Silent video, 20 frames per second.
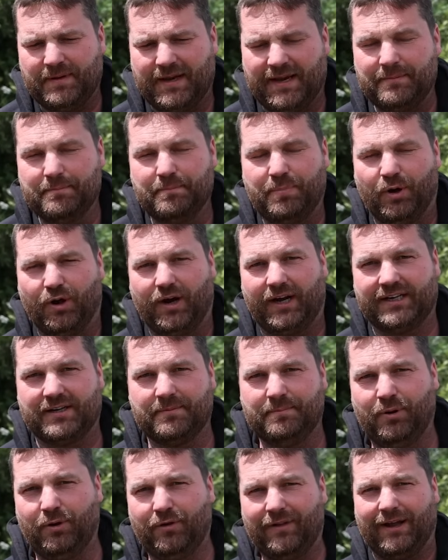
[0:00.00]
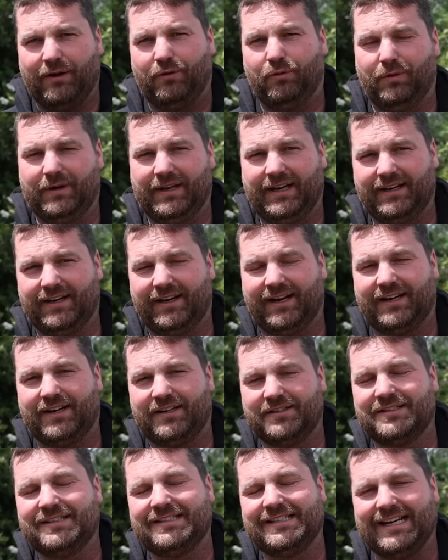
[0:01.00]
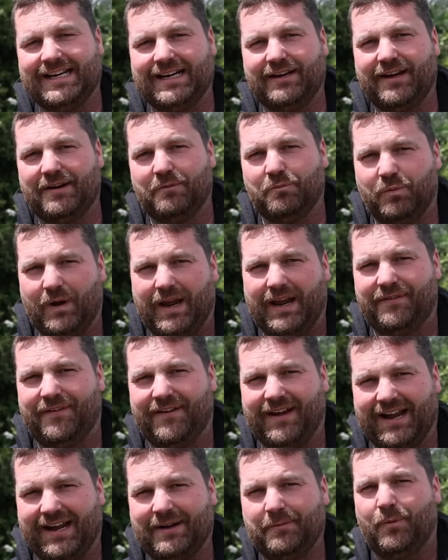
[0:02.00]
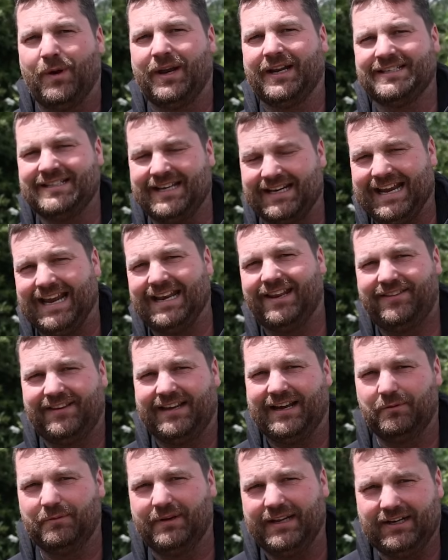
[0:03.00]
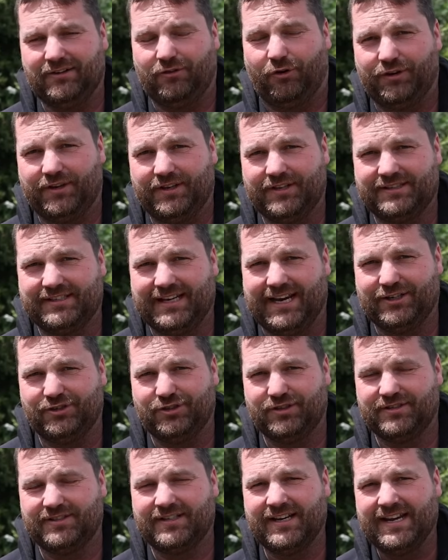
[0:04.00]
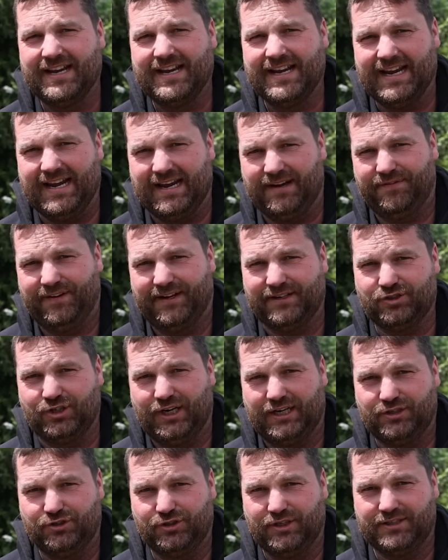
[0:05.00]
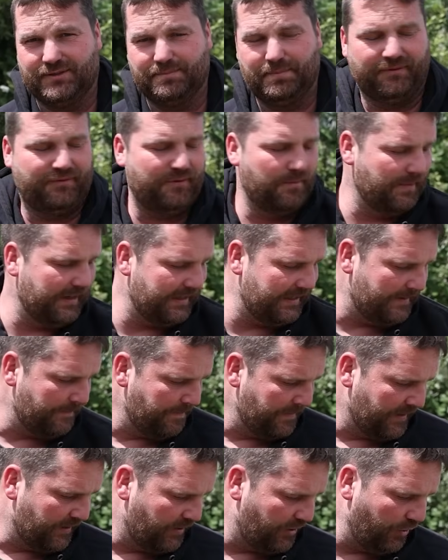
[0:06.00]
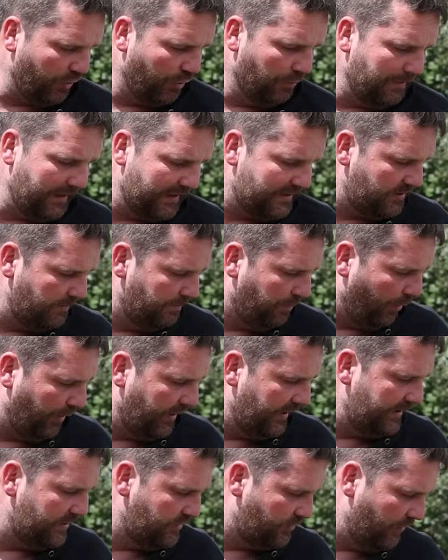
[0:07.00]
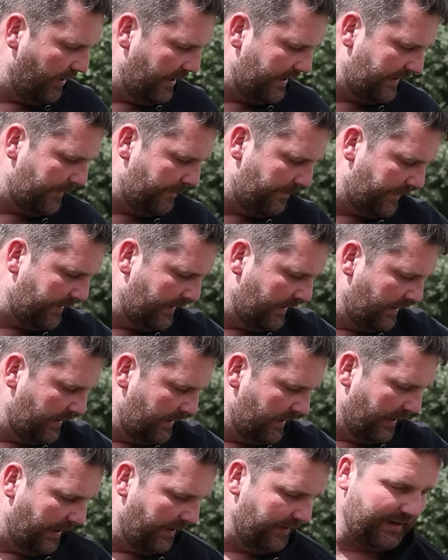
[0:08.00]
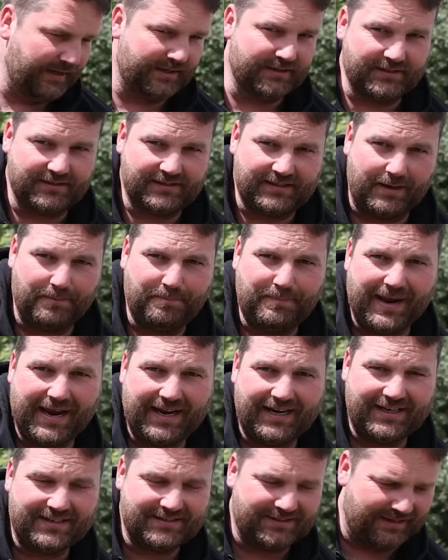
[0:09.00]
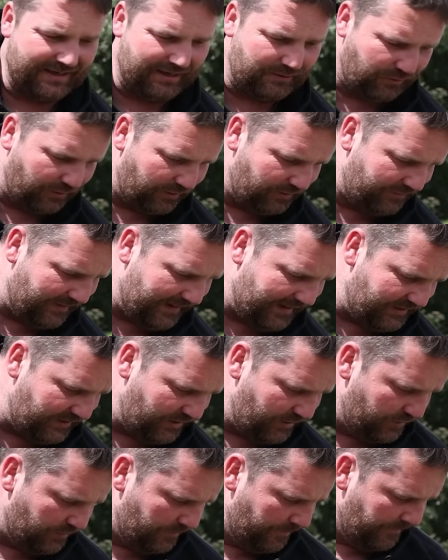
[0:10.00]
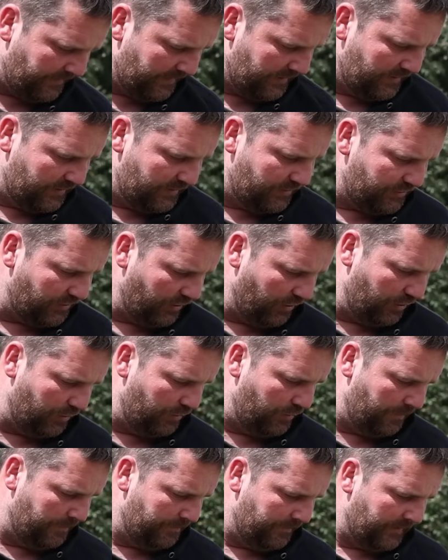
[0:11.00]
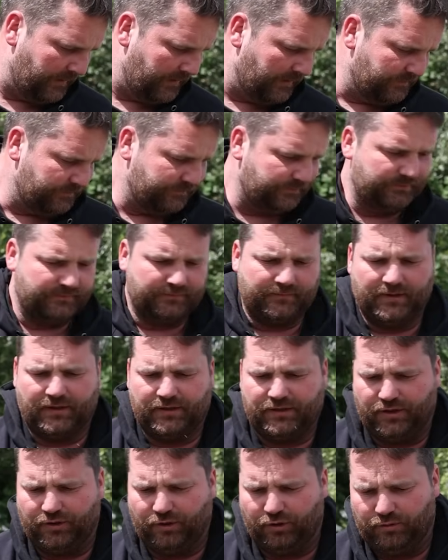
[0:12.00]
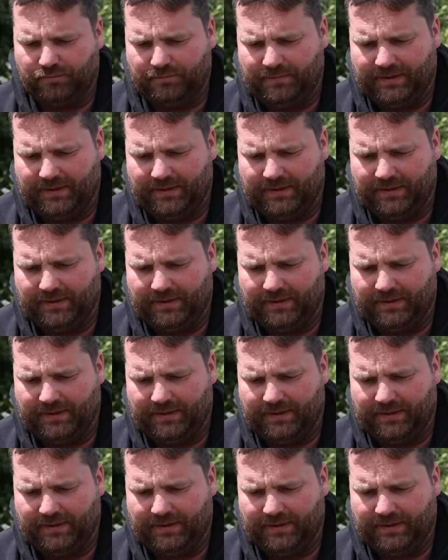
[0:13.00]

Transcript: input, I can put that all in and I can see if it, when I take anything out later on in the sessions, if that changes. But for me, good old mix of boilies, great. And then, as I said, pellet is allowed on the venue, so a good old